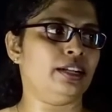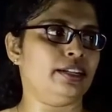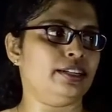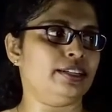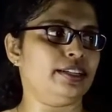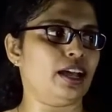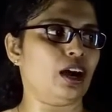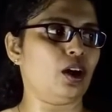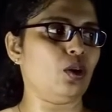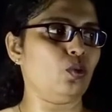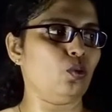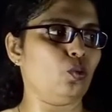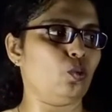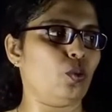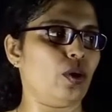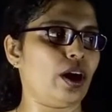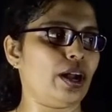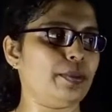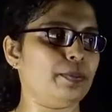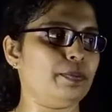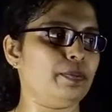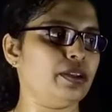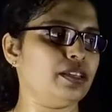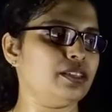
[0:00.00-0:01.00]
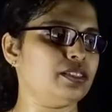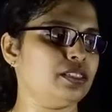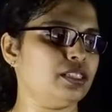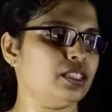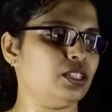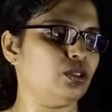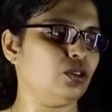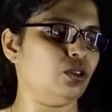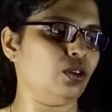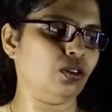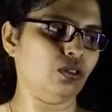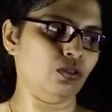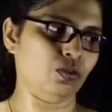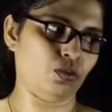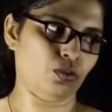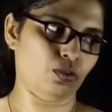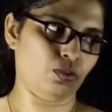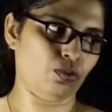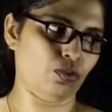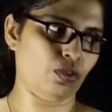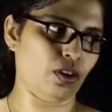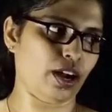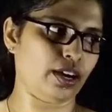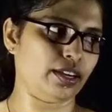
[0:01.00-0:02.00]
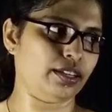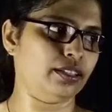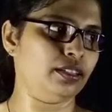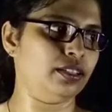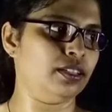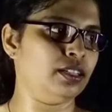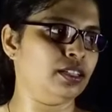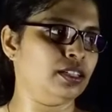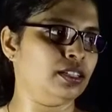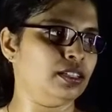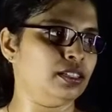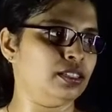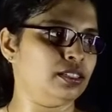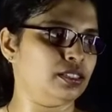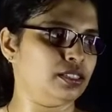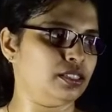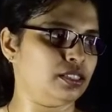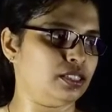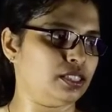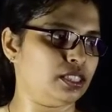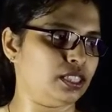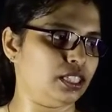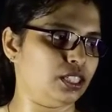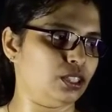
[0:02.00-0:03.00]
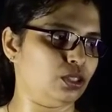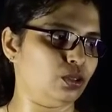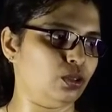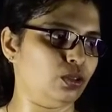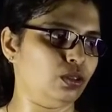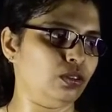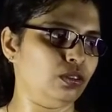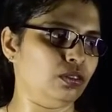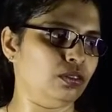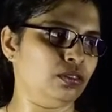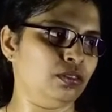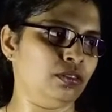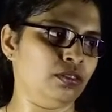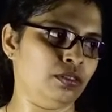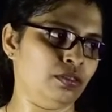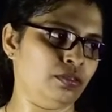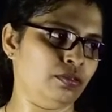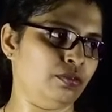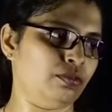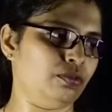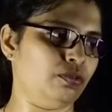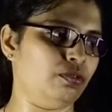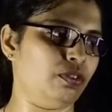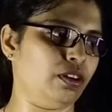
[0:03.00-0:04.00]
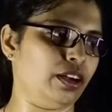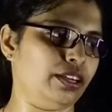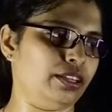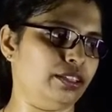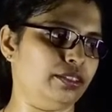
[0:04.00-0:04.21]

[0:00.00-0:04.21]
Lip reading: Now 1 plus 0, 1, 0, 1.